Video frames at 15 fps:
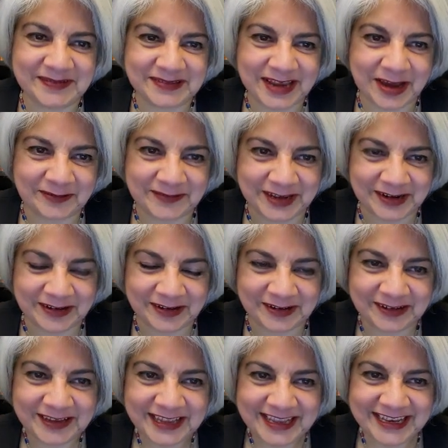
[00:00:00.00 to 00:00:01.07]
now okay, we know.
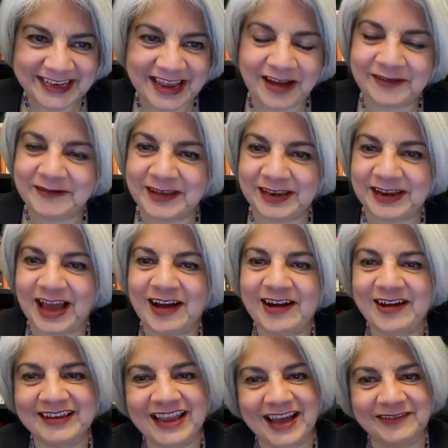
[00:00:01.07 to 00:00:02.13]
Sorry, now we
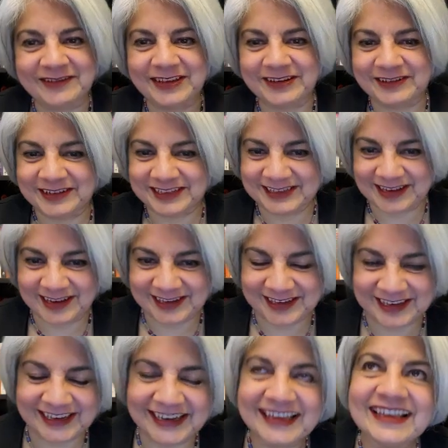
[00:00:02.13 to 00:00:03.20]
know. Now we know. It's all
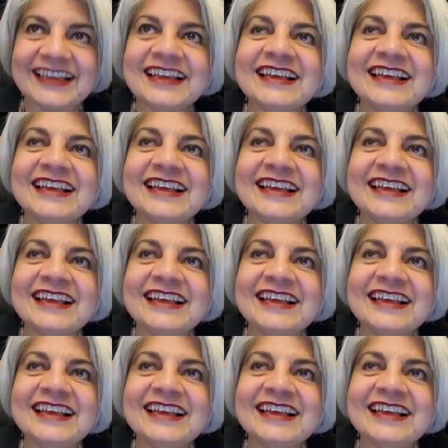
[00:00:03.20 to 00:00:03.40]
good.